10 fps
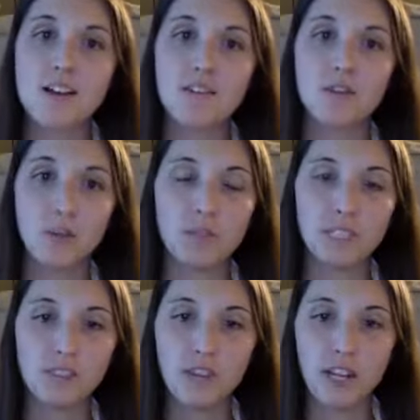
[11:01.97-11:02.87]
from
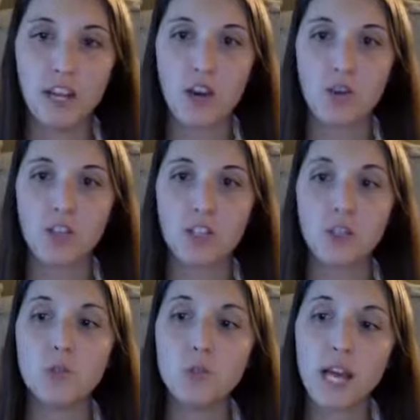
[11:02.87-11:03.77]
this video that
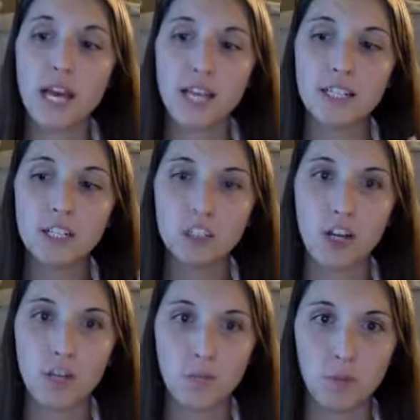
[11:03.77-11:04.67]
you can
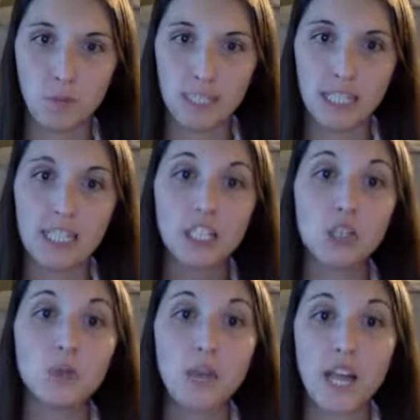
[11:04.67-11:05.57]
start implementing, that
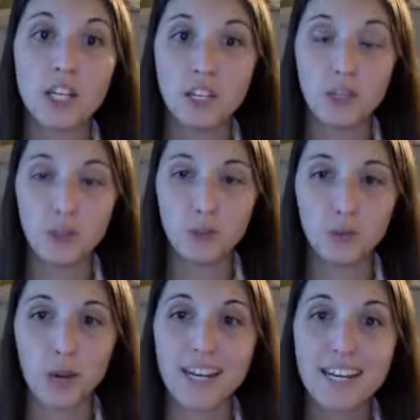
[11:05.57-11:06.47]
you can use
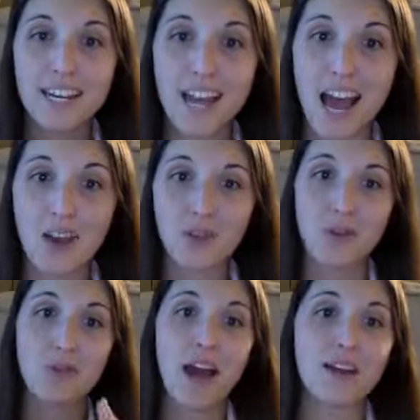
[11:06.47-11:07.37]
right now,
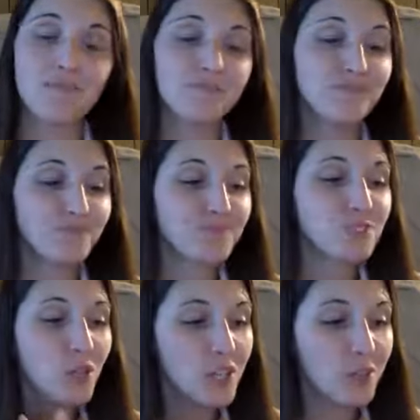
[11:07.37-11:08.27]
okay?
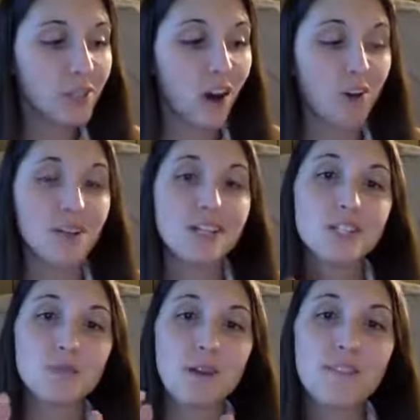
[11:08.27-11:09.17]
So here we go.
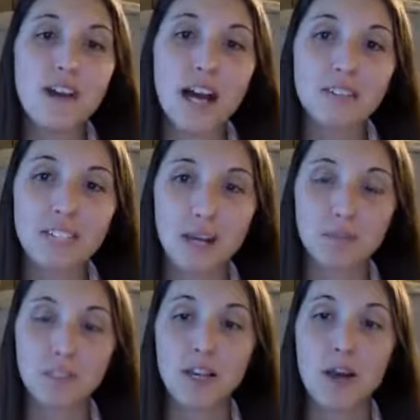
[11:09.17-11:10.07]
So my 5
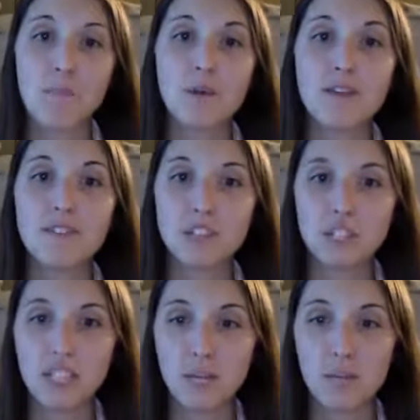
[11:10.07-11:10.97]
tips. My
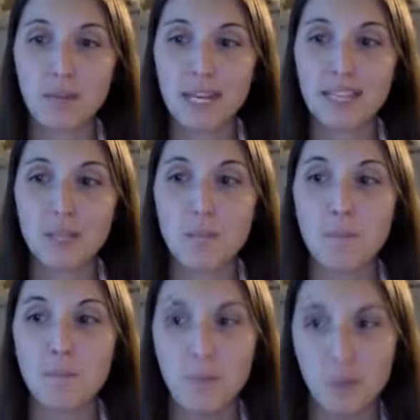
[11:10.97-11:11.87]
first tip is
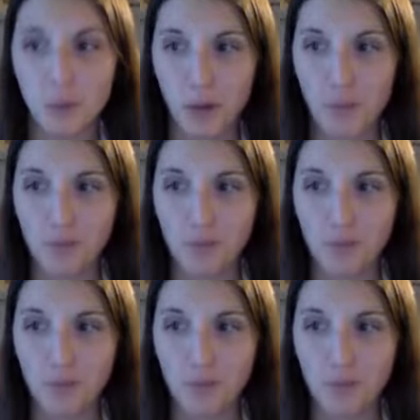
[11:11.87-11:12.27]
meal prep.